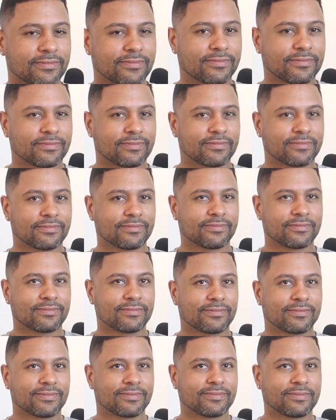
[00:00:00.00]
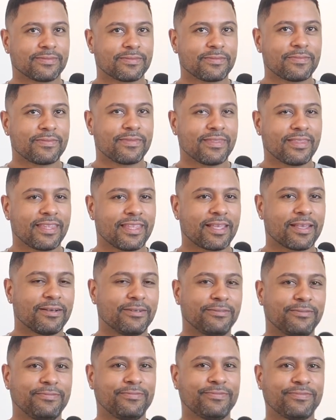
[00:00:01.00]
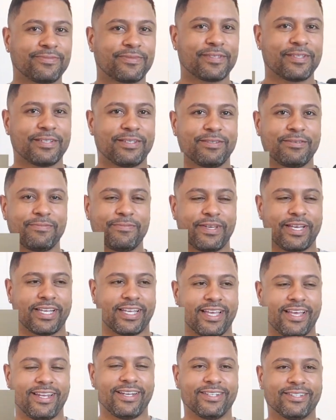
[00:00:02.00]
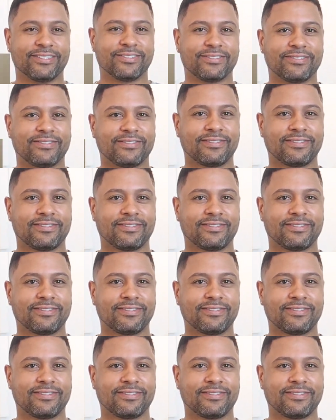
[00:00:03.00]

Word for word: like you're in your 20s now, bro. Like, honestly. Yeah,